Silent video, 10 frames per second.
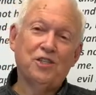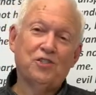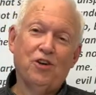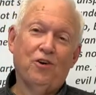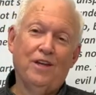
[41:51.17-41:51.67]

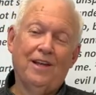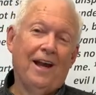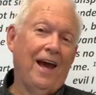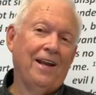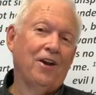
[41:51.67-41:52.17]
story that I
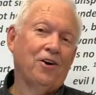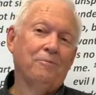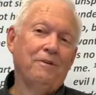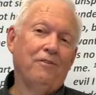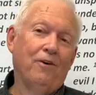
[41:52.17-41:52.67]
hadn't heard
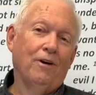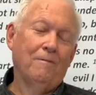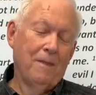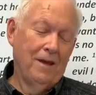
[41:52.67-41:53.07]
before.